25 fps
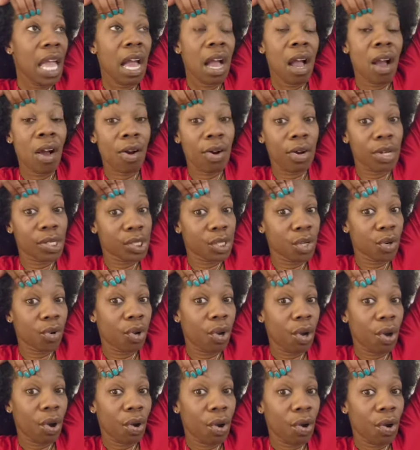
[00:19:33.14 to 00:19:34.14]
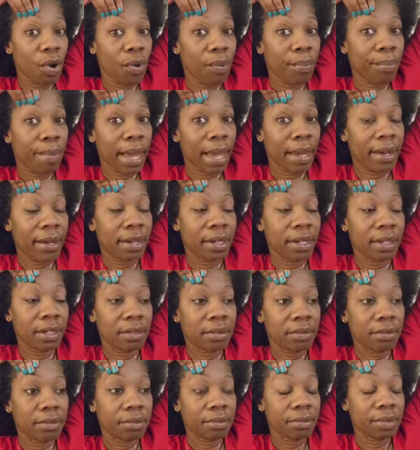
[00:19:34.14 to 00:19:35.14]
I also called my
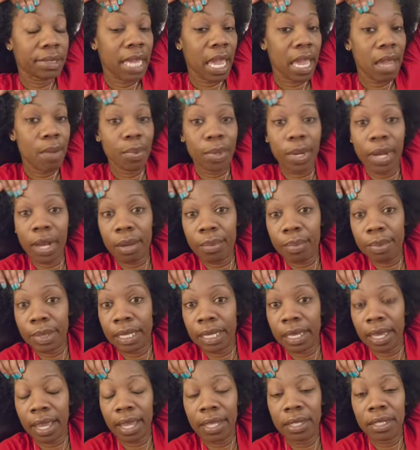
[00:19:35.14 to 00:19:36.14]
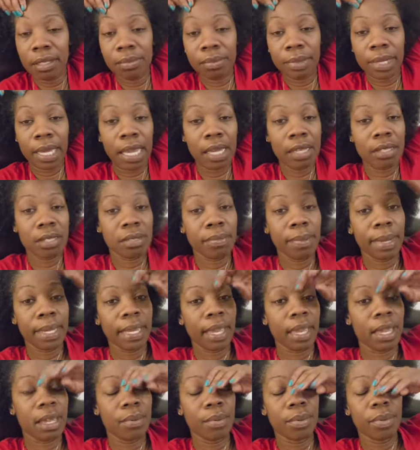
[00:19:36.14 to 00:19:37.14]
cable company, had them cancel my
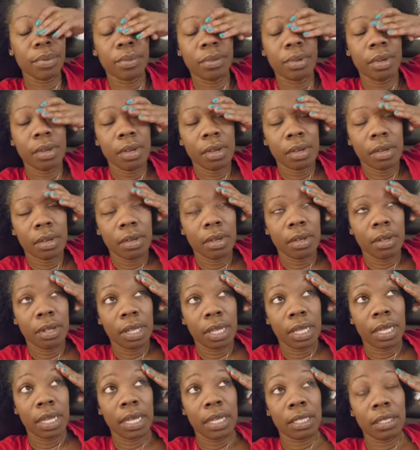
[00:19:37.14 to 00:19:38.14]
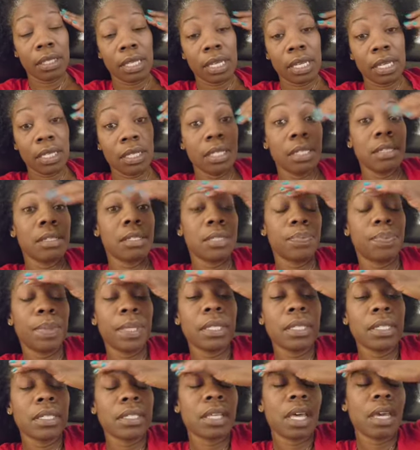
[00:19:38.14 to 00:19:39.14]
cable at the end of this
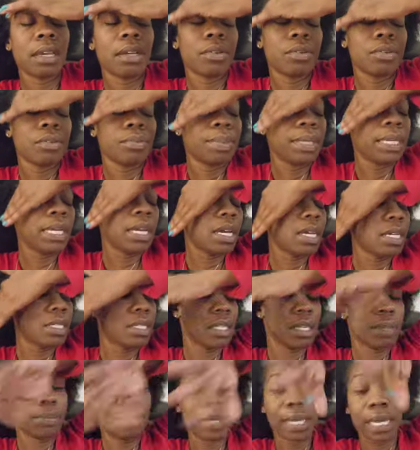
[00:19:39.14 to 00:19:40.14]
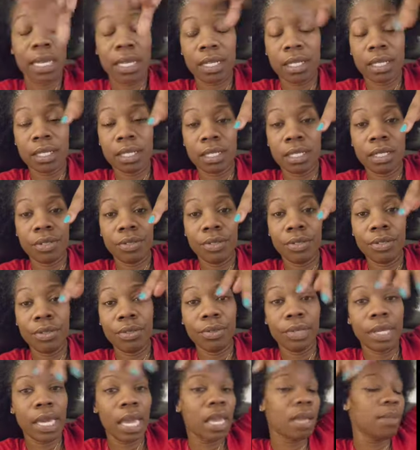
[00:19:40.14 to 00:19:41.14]
billing cycle because I'm getting the new
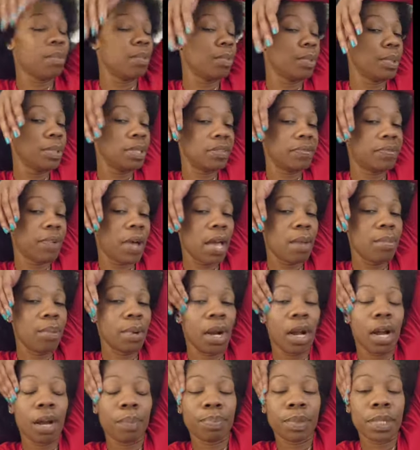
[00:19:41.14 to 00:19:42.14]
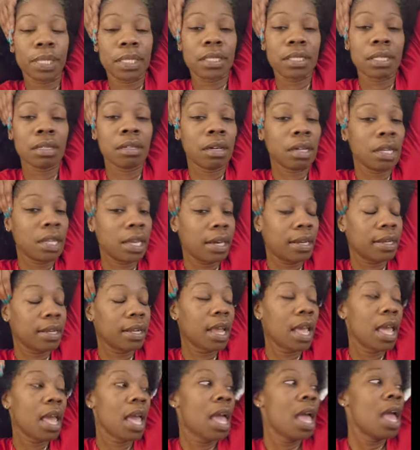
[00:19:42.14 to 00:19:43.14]
cable with the fiber optics and all that.
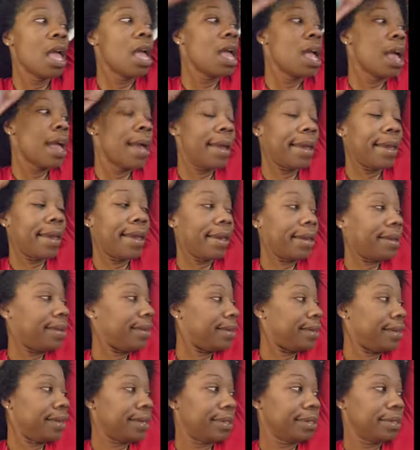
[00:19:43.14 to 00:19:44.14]
And